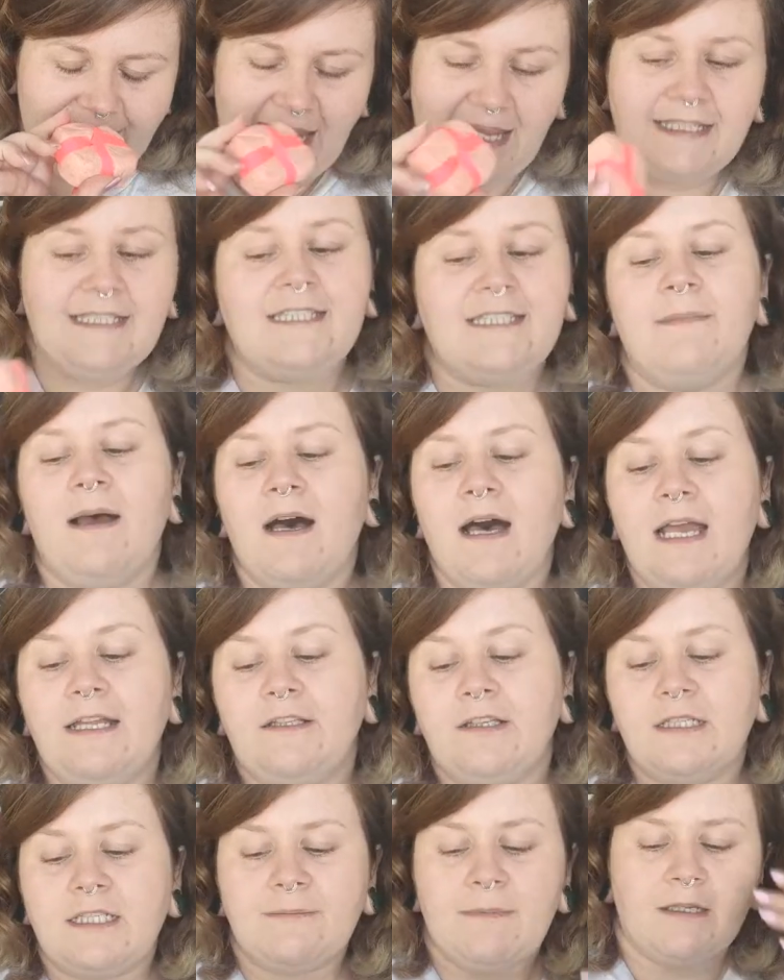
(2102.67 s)
It
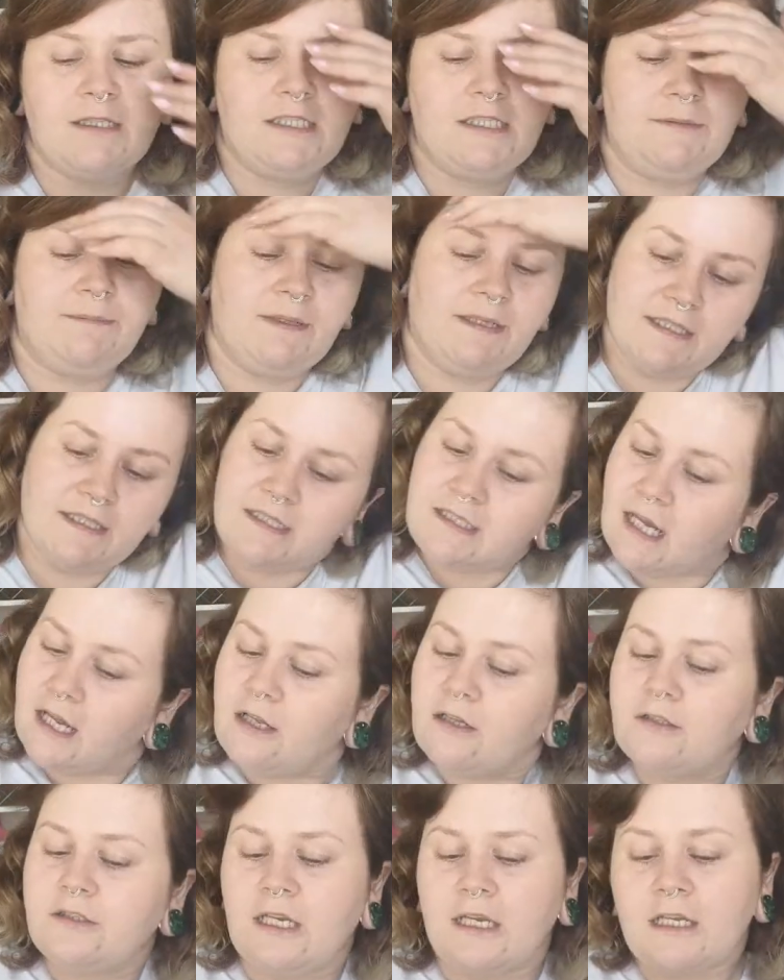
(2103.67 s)
does smell super
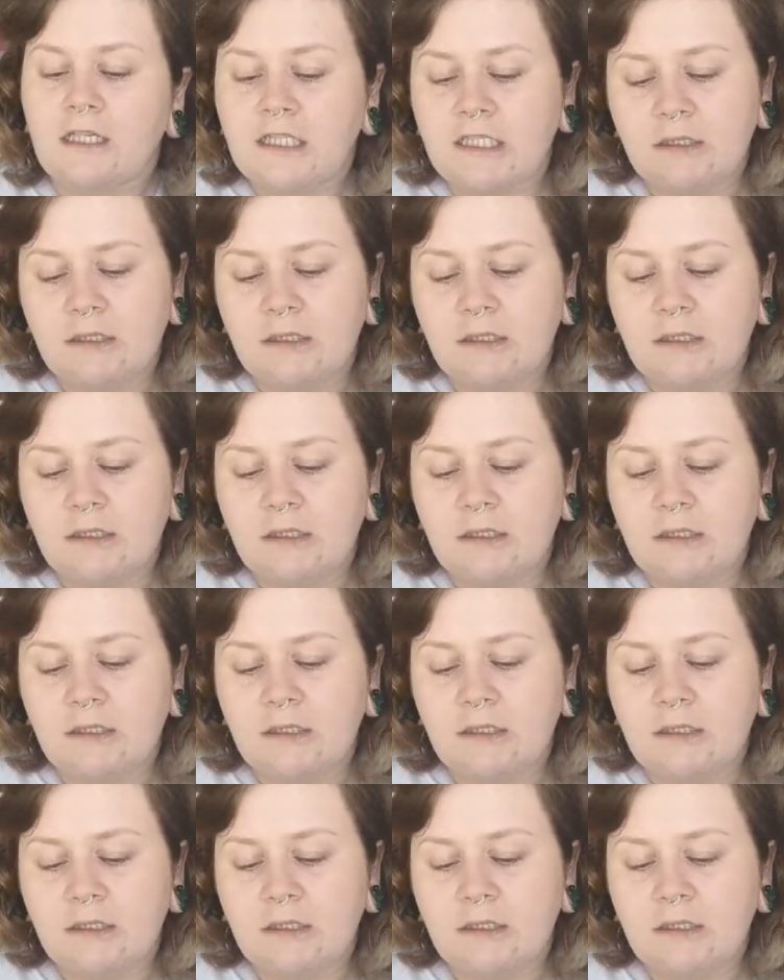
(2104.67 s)
nostalgic.